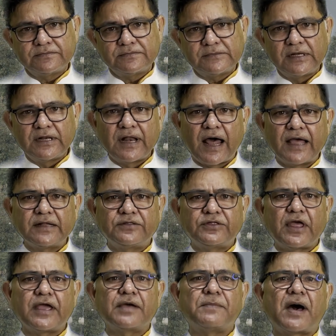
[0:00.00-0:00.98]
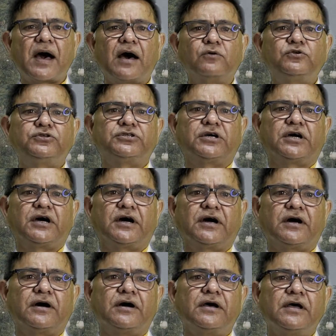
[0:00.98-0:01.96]
like think about
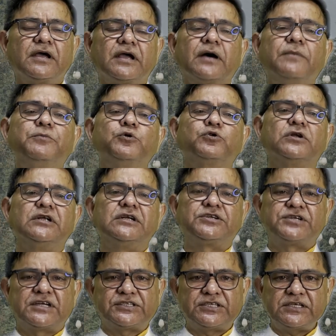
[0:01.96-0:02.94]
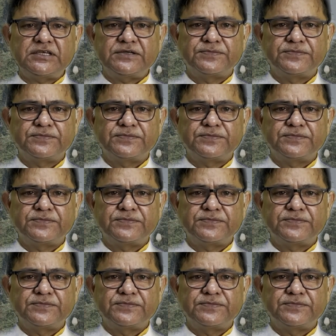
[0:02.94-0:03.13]
computer literacy,